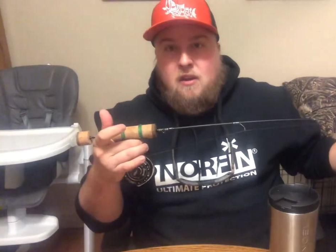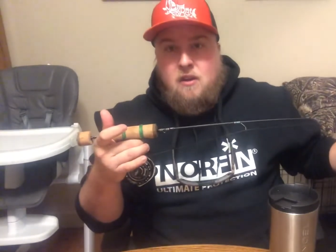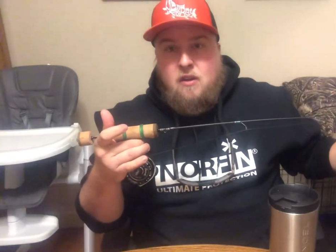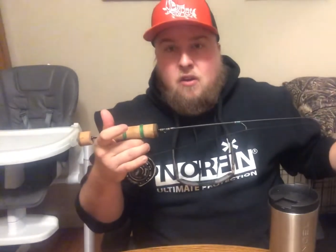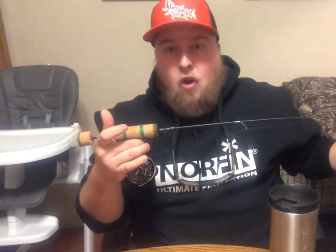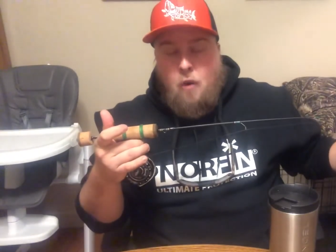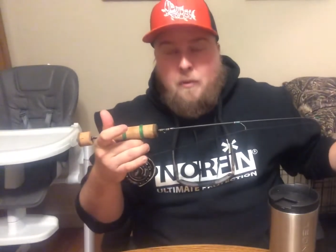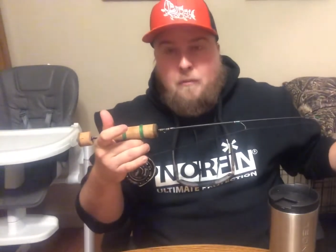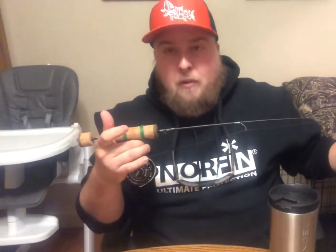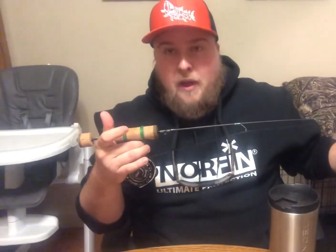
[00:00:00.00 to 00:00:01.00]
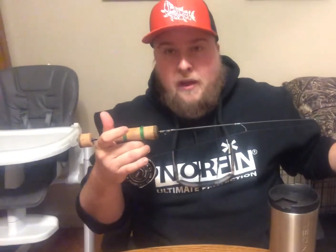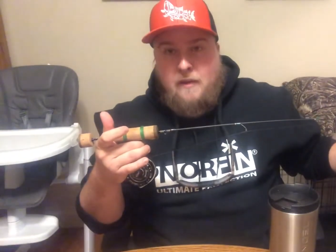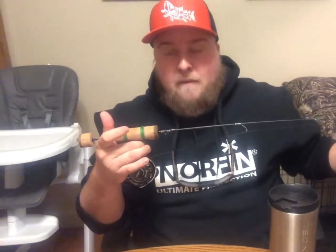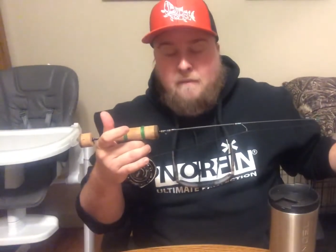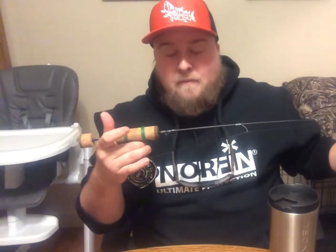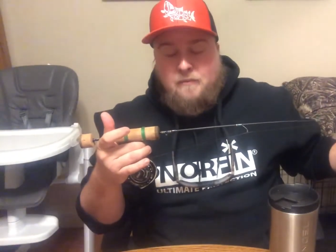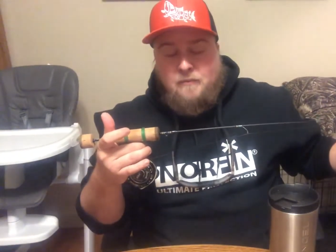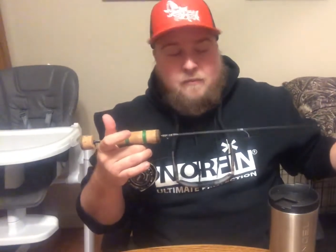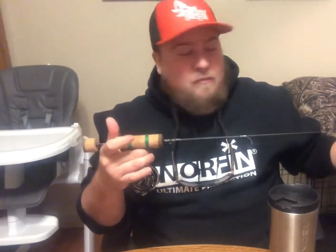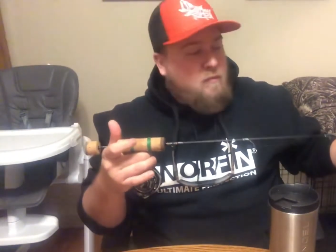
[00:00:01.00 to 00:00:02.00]
carbon blank.
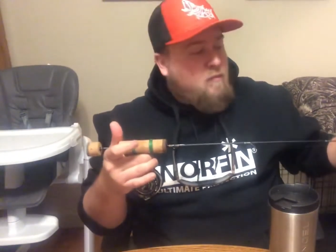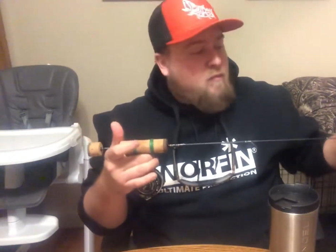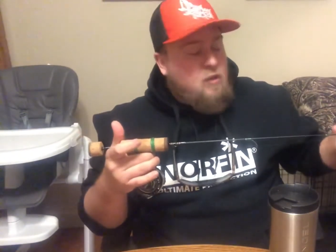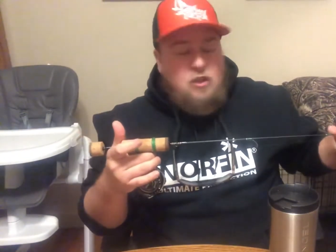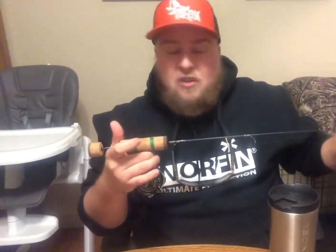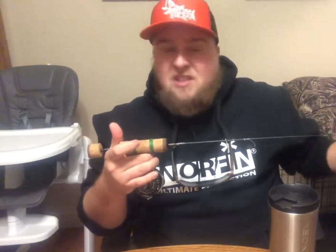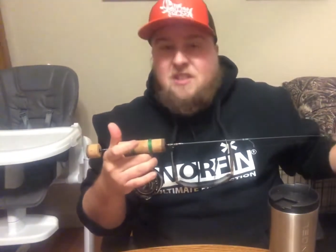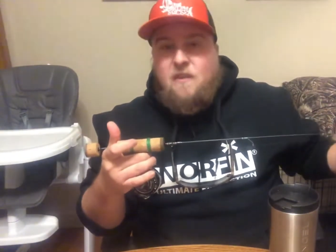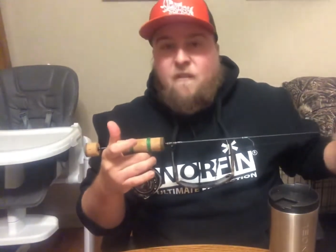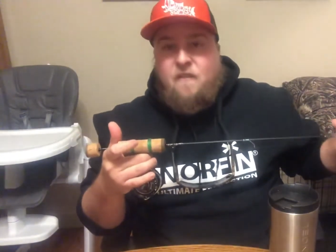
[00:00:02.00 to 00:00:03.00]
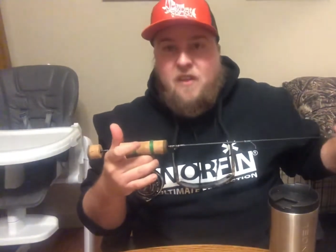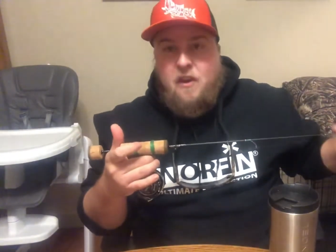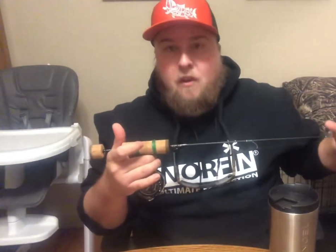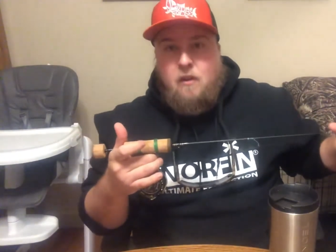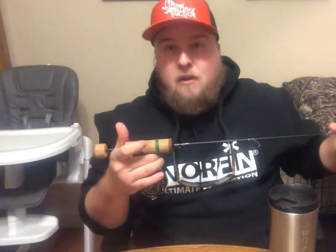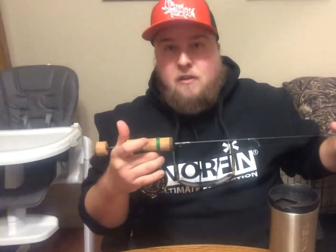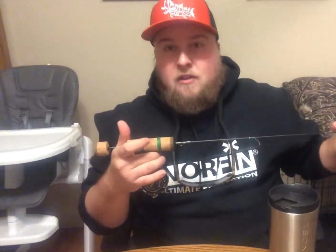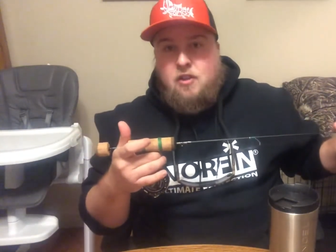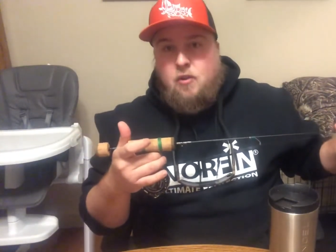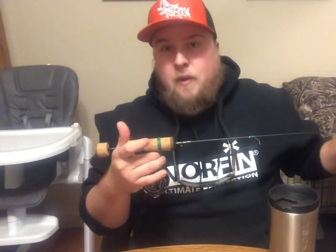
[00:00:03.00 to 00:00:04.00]
So this is a feel
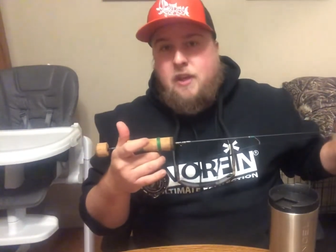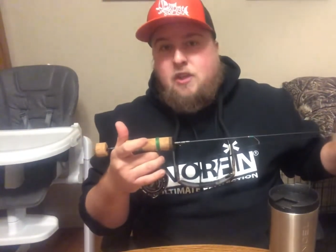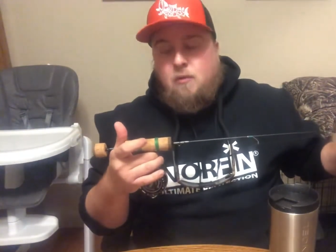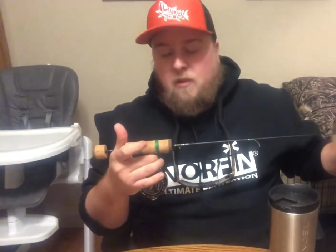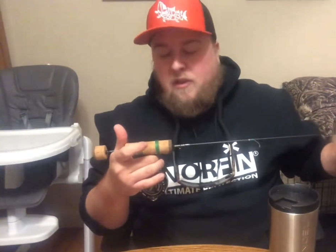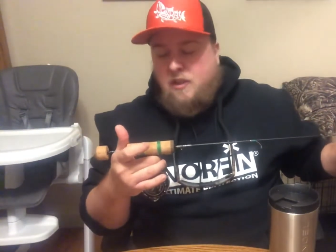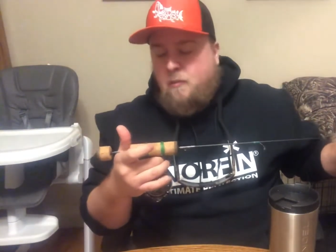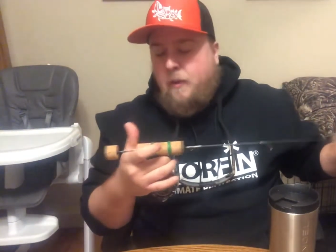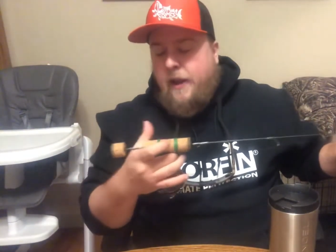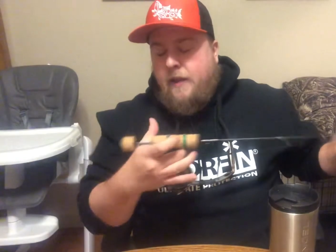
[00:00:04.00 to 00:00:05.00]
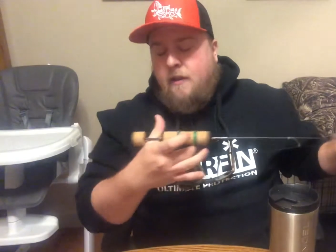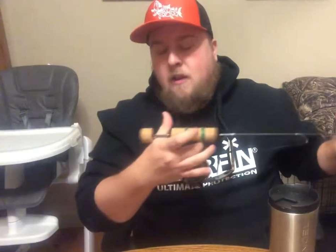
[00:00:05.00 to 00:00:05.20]
situation with this bite.